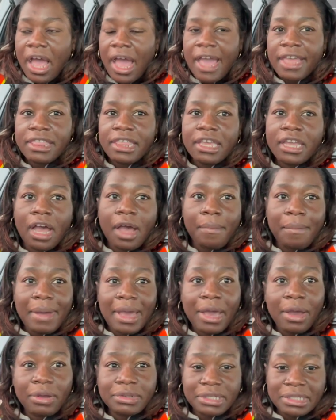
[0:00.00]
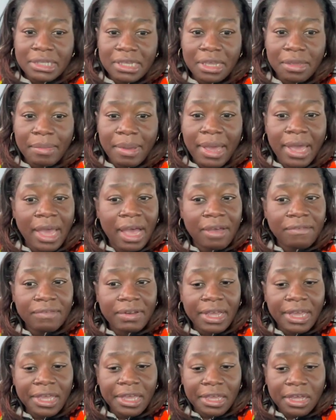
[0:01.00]
I think on my team, I have
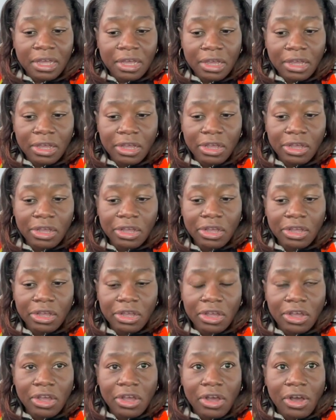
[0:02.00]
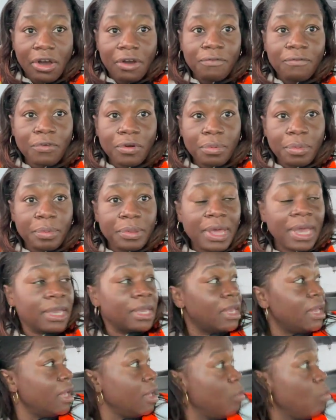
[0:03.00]
like four that
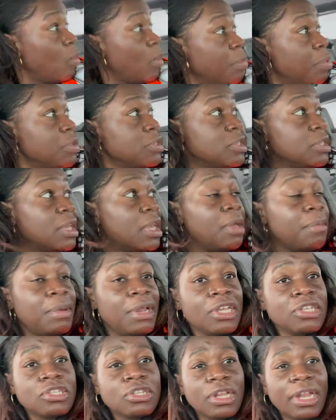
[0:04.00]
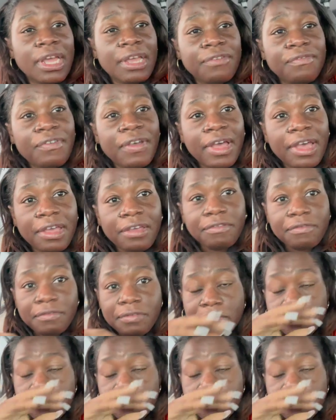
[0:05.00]
came. One person came late, so like five.